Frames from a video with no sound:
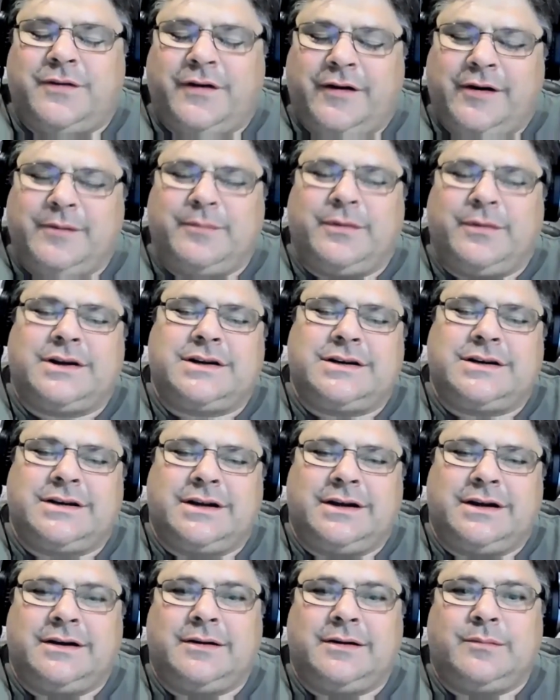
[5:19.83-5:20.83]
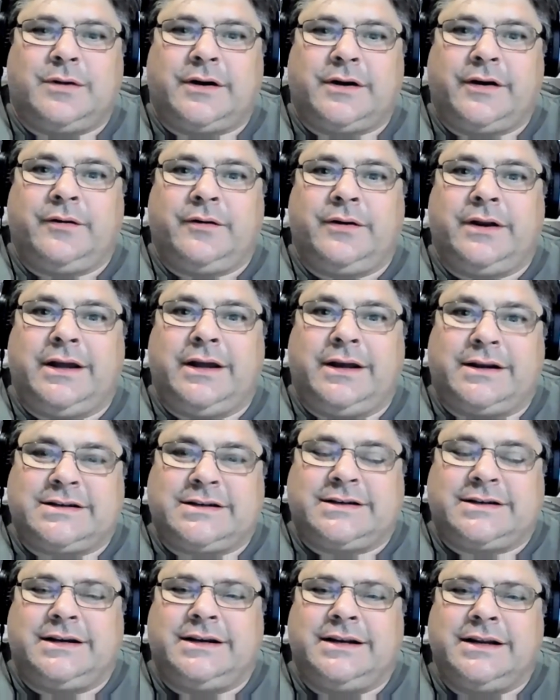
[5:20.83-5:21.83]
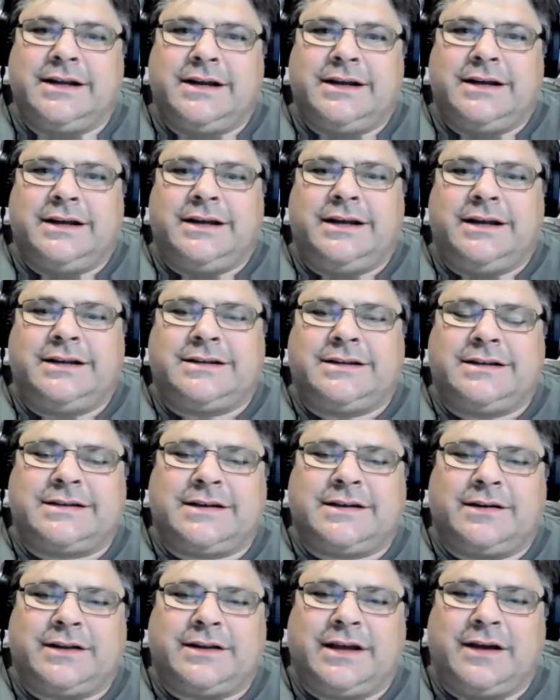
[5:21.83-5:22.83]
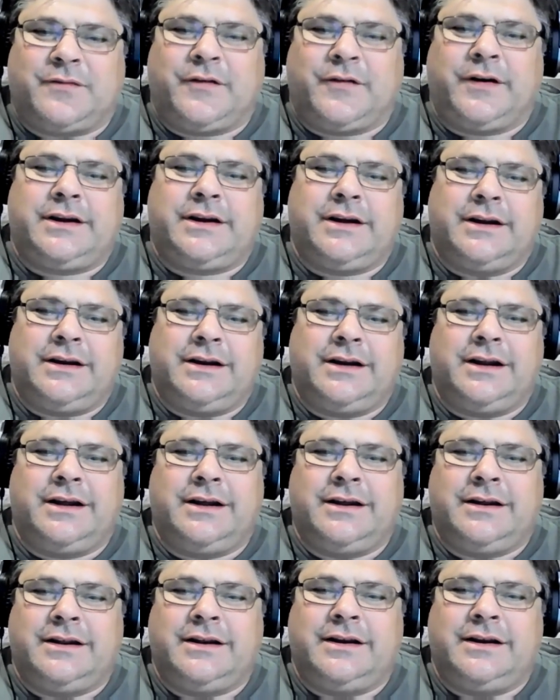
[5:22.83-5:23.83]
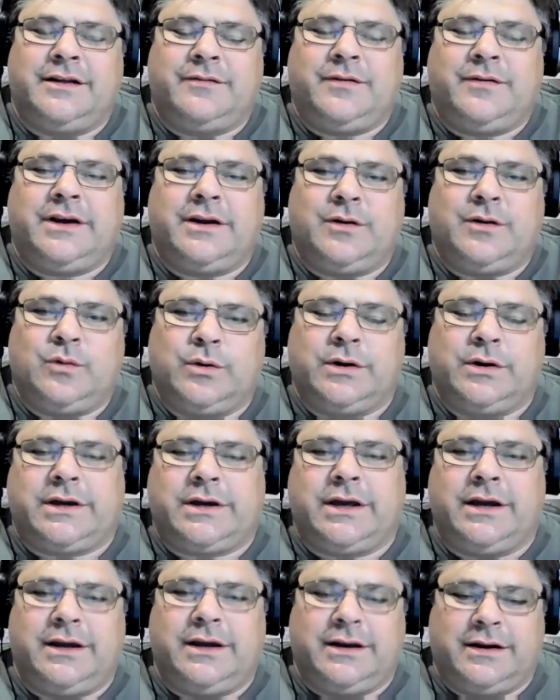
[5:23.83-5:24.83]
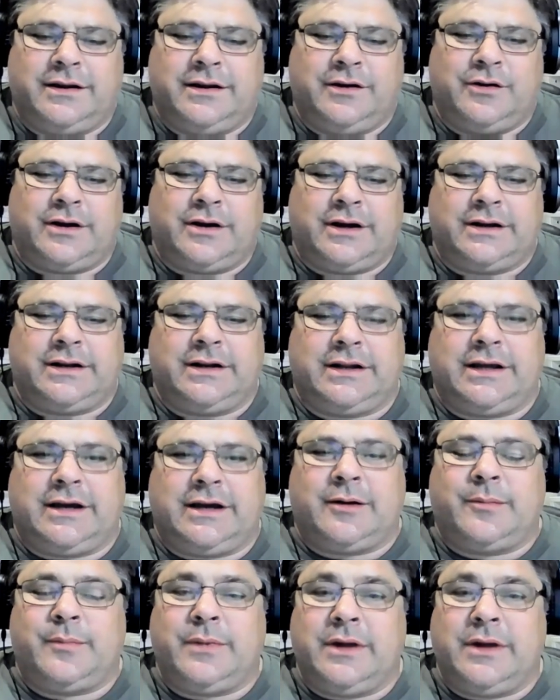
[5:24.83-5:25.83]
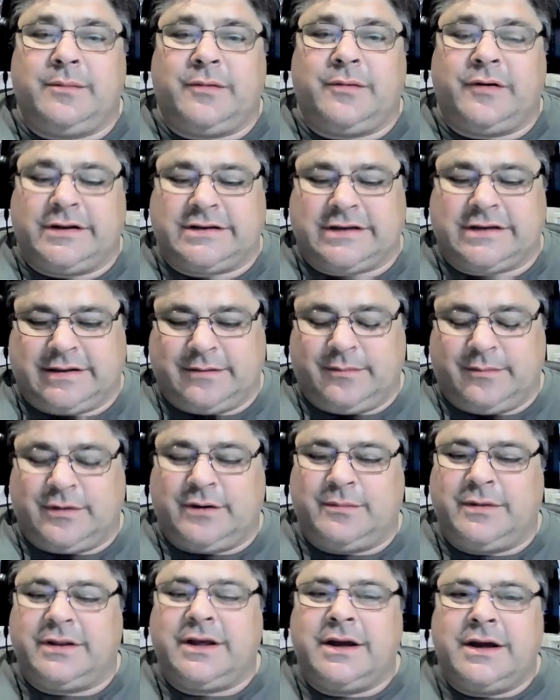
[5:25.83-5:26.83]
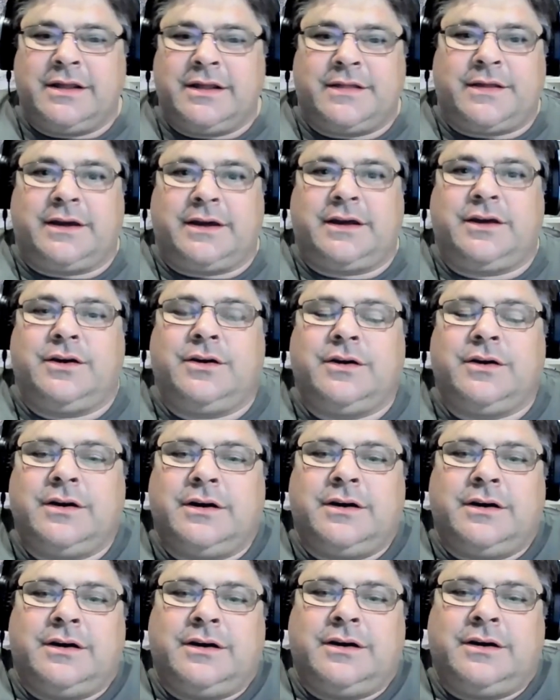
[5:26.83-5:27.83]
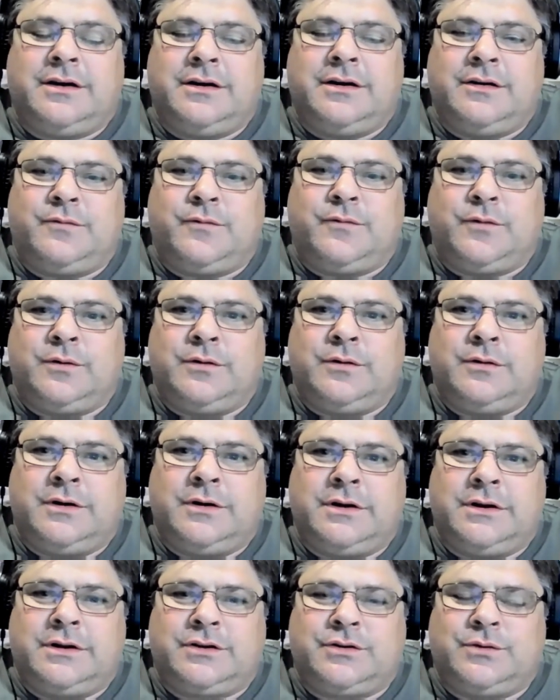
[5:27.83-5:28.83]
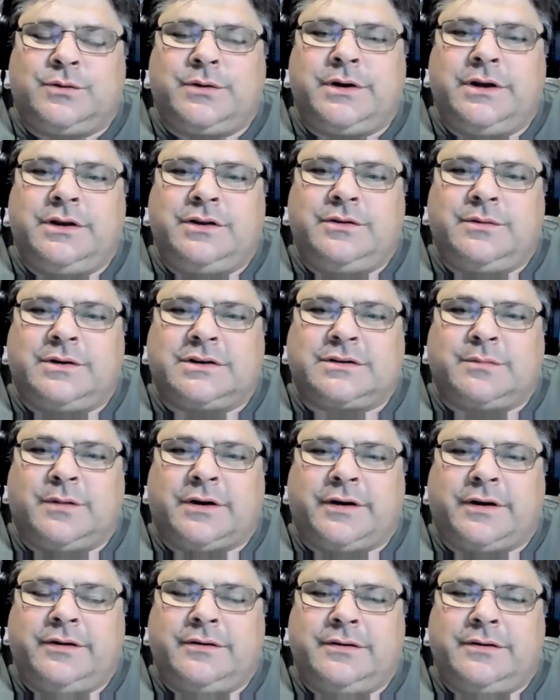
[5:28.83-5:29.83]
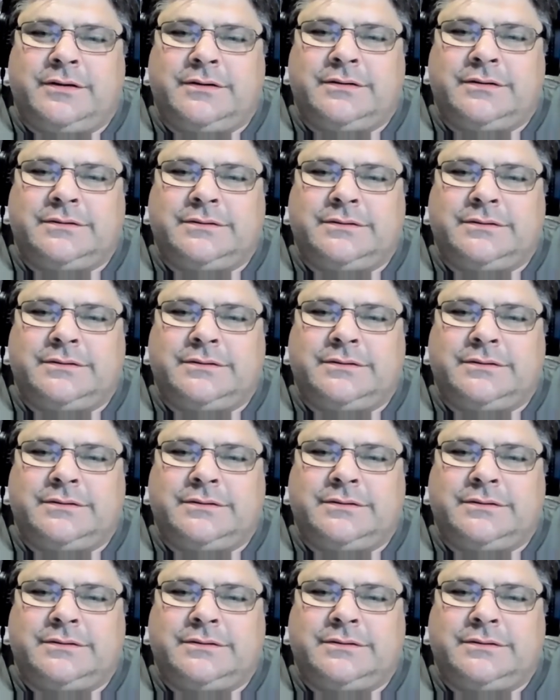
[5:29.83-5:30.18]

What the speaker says: very much, Marion Erskine. He's a South African living and working in the United Arab Emirates at the moment. Thank you for talking to us, Marion.